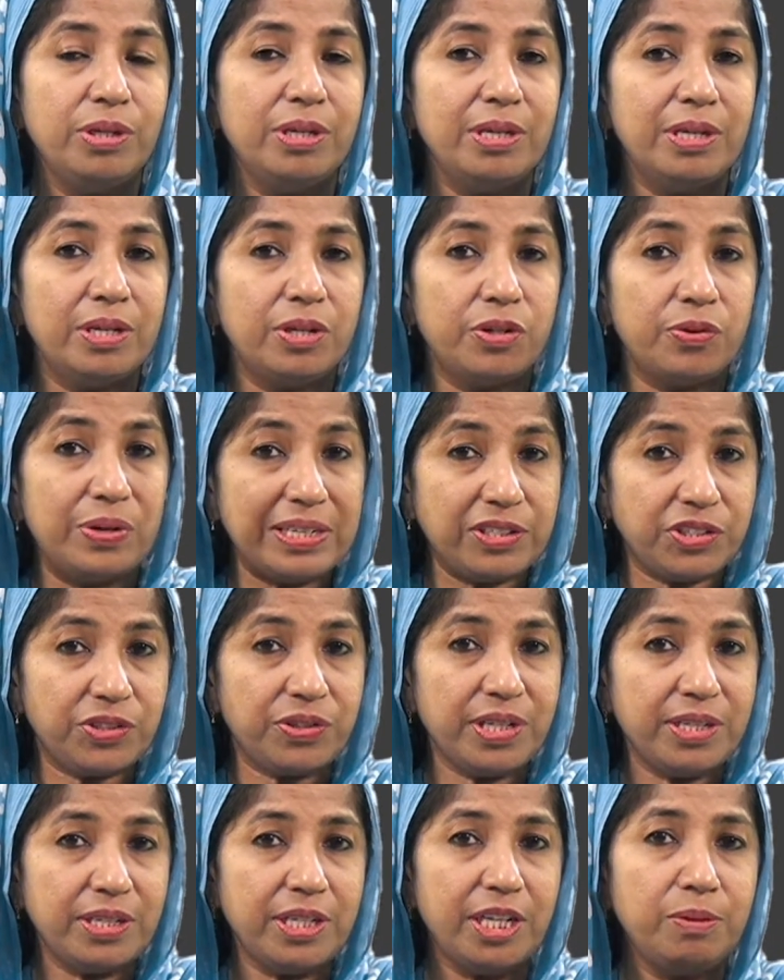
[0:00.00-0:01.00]

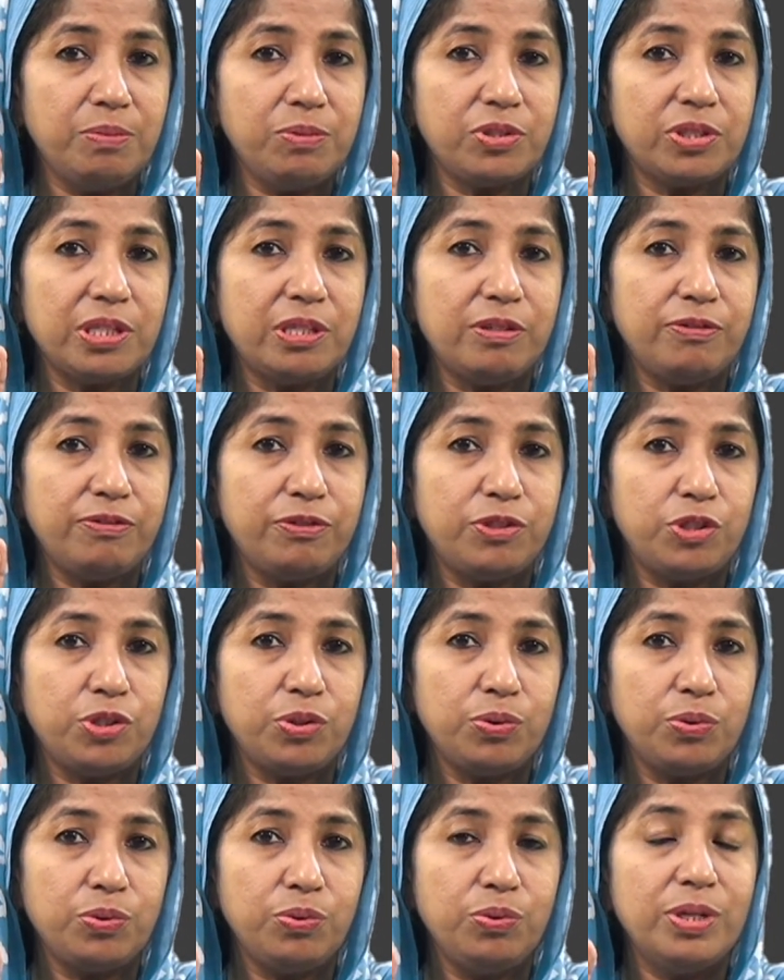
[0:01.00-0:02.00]
restrict himself
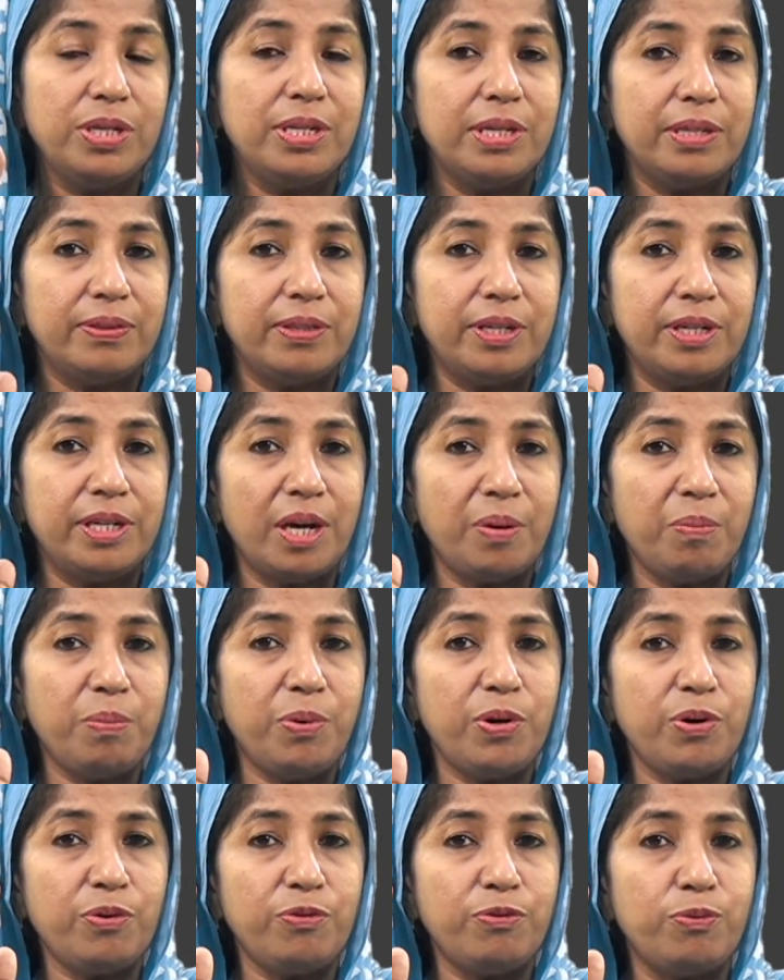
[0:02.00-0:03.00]
to the number
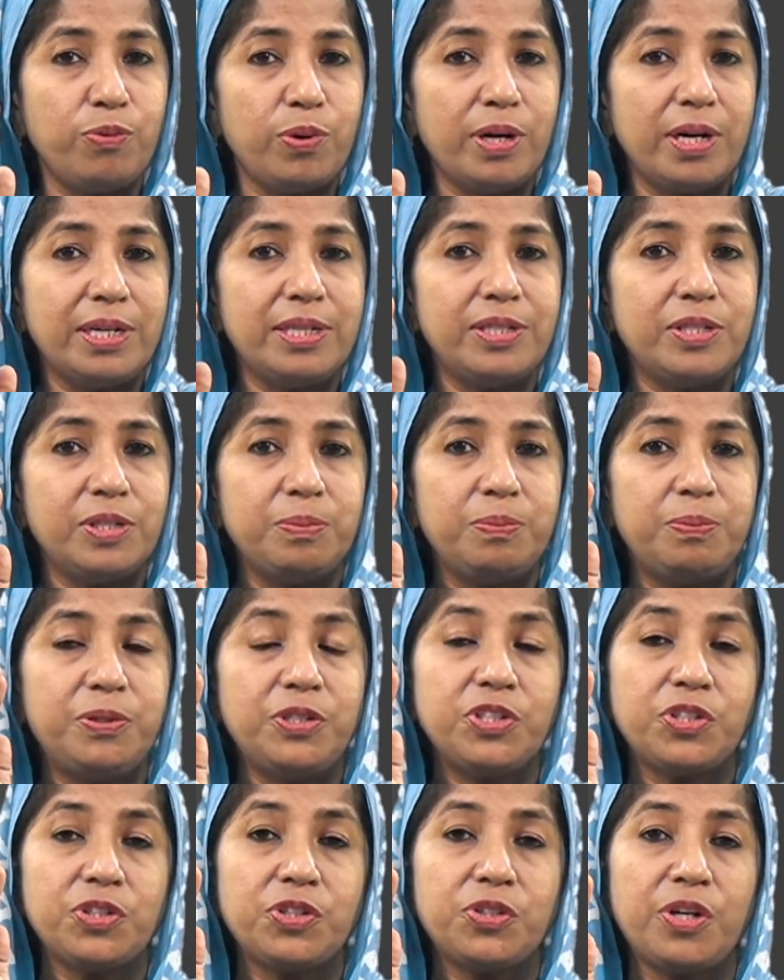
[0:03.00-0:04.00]
of words
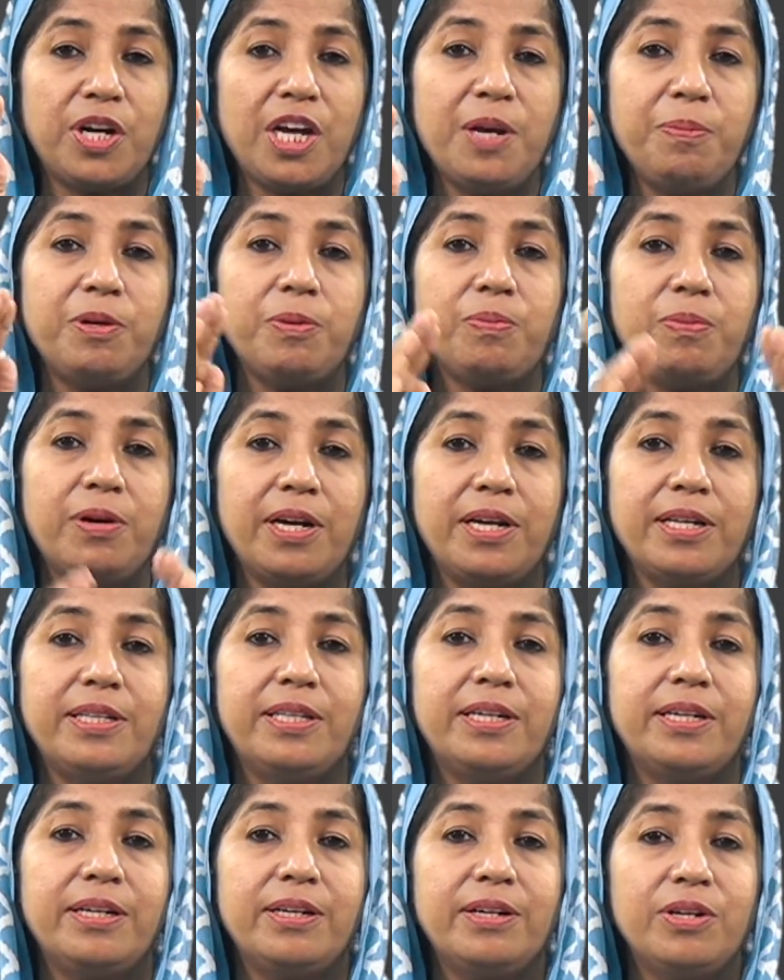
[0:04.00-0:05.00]
prescribed by
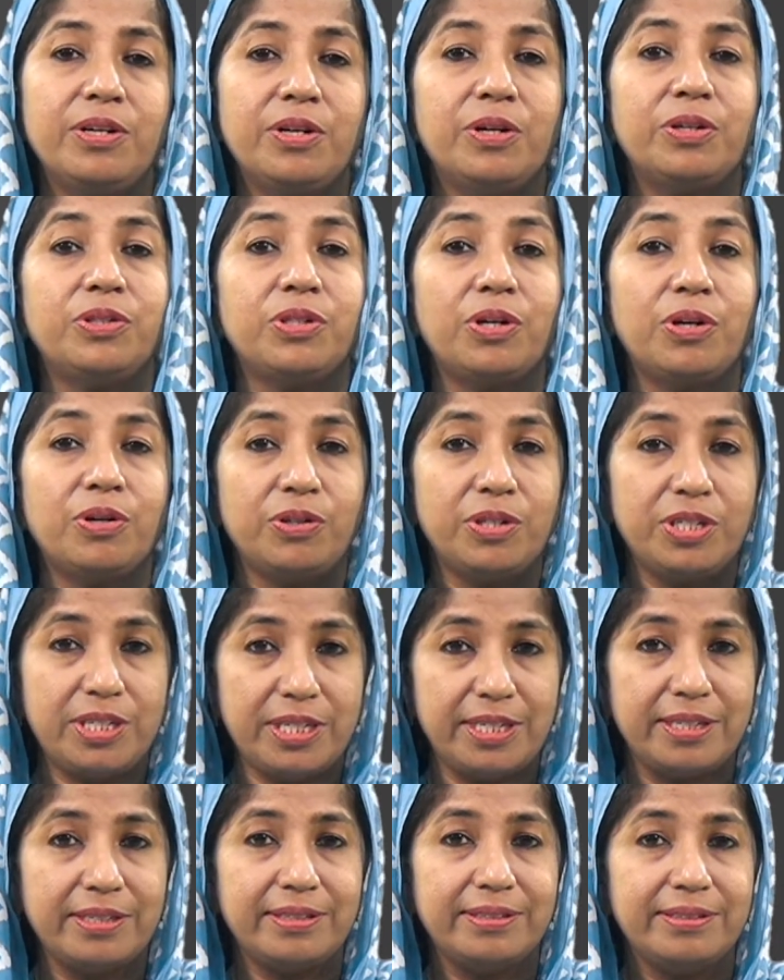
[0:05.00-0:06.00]
the
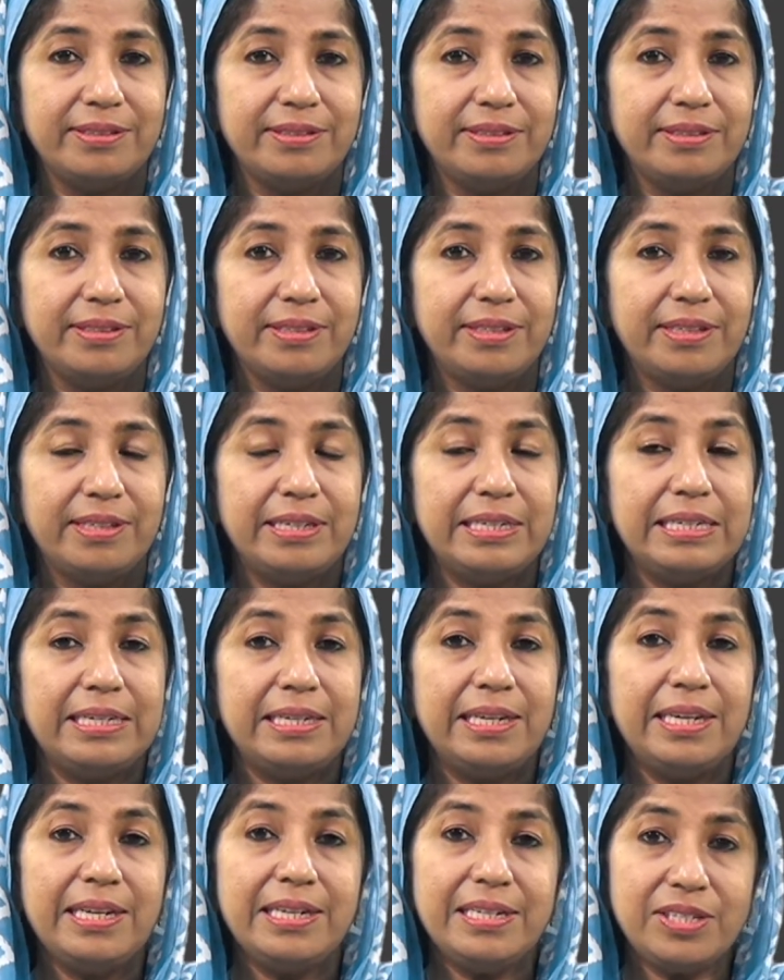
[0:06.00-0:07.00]
authority.
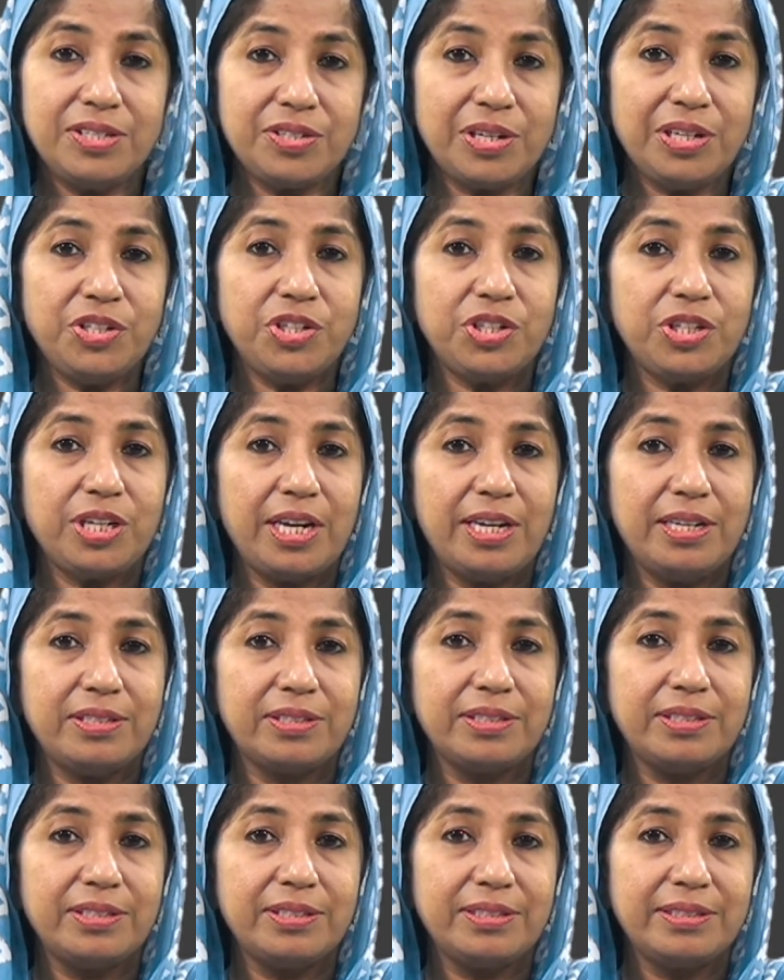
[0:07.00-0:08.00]
In such
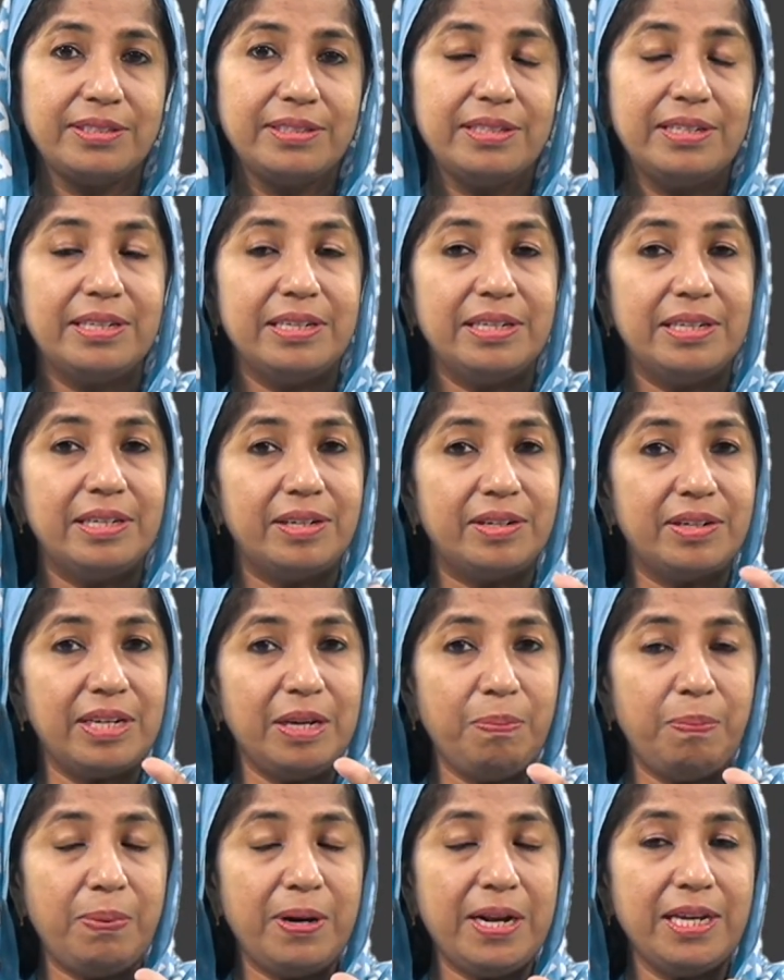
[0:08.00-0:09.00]
cases,
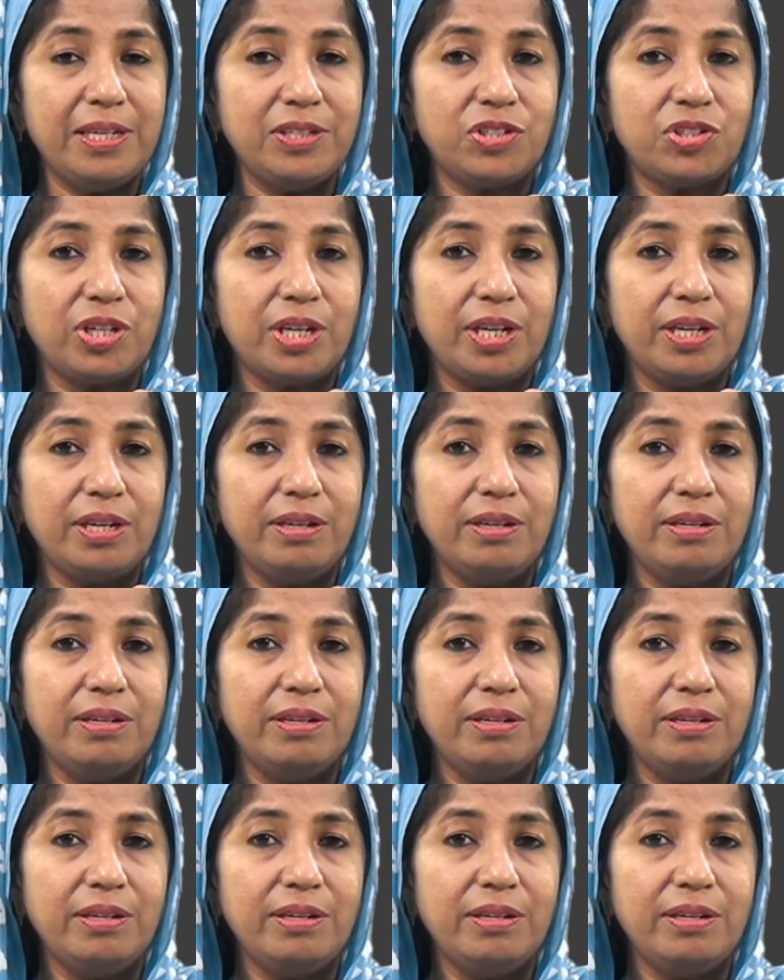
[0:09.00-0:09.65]
replacing